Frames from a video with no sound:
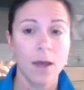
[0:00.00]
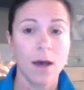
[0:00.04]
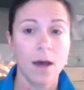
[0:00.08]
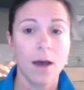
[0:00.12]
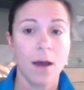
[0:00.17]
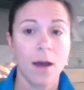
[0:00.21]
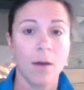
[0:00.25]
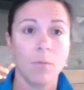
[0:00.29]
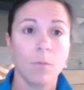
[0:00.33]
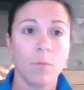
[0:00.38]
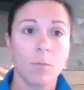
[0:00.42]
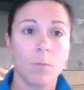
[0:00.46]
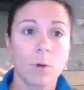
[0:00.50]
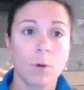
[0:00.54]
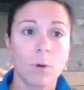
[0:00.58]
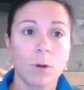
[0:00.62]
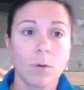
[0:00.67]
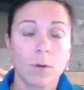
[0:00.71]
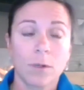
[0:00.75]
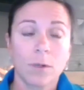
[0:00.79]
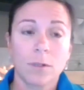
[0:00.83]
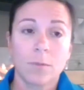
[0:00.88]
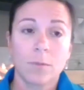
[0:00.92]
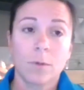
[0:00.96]
We're
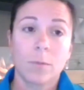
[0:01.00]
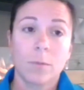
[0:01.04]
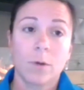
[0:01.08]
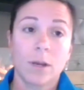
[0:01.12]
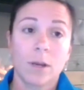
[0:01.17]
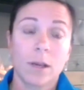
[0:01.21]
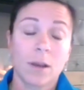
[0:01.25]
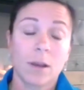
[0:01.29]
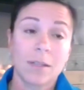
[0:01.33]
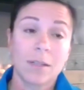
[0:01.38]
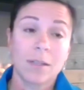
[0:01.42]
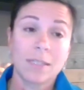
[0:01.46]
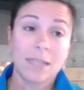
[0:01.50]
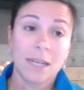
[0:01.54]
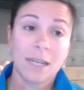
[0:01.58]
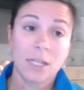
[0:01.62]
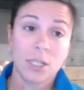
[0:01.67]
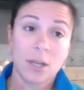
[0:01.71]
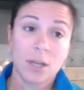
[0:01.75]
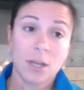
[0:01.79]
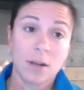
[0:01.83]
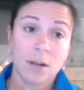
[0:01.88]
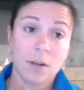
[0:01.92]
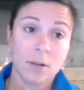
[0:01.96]
going to be bringing on day
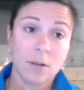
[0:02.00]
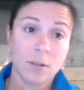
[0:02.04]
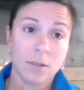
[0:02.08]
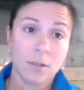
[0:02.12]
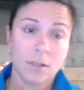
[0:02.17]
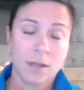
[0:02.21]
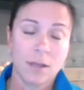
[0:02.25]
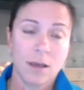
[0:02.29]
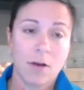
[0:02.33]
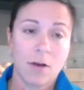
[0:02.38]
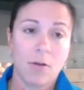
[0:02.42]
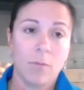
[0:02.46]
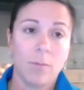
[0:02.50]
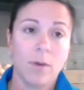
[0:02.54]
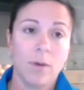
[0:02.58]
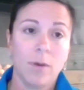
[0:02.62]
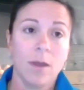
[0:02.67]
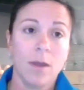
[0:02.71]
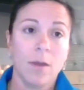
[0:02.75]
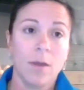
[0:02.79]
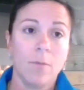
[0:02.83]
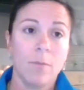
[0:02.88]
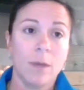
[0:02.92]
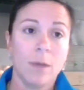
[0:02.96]
janitors to help
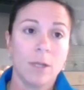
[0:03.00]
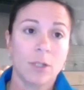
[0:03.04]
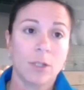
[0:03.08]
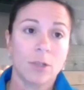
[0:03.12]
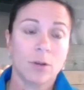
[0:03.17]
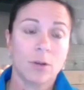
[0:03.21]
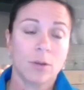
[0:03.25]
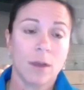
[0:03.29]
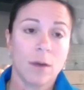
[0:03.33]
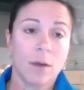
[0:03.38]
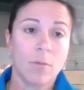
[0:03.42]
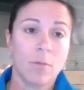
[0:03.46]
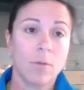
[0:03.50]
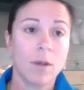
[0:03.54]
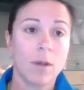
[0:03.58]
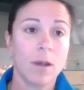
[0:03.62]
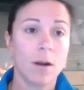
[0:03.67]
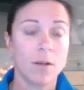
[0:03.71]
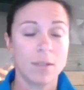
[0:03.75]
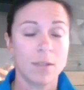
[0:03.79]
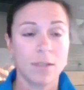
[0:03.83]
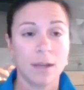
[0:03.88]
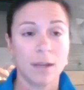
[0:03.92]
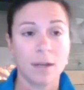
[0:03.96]
make sure that we
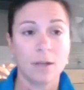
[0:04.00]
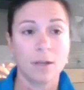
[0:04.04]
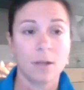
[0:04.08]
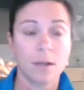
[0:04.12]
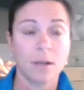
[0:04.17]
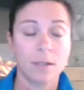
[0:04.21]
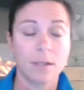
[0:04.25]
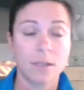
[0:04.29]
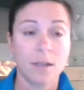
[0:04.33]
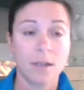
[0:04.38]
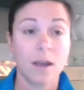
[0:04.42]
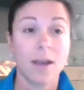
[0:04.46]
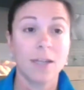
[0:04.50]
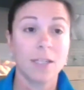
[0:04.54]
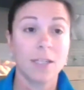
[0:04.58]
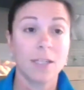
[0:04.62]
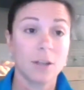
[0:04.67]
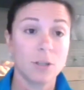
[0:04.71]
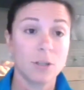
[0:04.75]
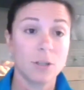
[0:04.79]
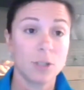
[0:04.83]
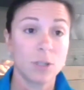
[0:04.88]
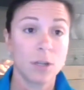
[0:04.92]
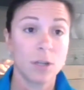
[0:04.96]
are sanitizing high
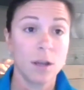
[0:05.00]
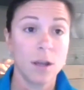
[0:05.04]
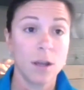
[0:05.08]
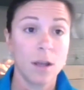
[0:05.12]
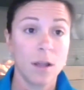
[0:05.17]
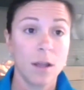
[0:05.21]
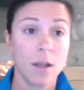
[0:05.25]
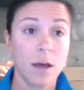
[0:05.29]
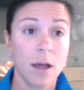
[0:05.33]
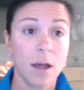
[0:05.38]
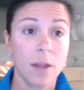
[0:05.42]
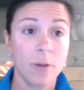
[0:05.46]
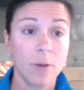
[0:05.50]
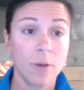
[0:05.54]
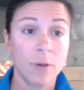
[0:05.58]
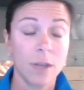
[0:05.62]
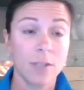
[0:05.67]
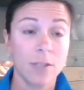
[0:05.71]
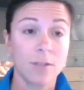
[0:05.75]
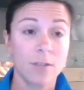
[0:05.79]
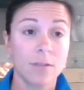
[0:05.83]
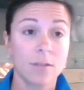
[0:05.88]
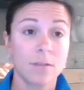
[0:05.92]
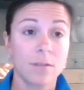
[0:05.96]
touch
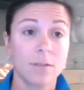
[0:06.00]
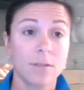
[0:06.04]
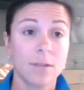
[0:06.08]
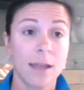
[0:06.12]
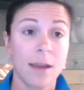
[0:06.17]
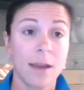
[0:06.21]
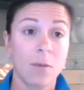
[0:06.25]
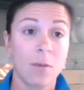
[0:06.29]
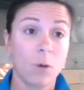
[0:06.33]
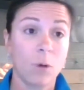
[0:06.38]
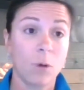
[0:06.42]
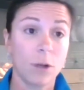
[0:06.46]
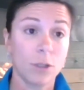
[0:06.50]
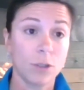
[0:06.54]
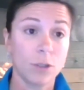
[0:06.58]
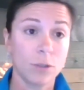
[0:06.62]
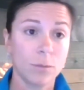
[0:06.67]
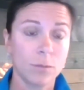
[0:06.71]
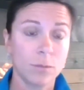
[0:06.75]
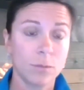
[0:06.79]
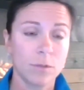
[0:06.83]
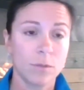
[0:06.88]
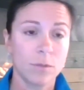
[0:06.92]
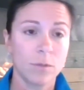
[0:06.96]
locations and
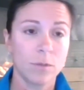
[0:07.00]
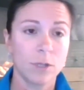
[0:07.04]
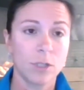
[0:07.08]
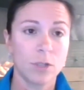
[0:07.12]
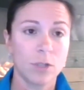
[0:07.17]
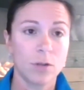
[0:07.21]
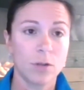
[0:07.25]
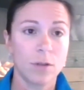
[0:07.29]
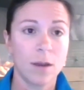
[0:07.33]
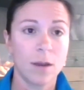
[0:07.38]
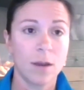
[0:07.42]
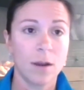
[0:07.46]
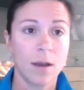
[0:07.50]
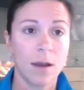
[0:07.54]
washrooms to make sure that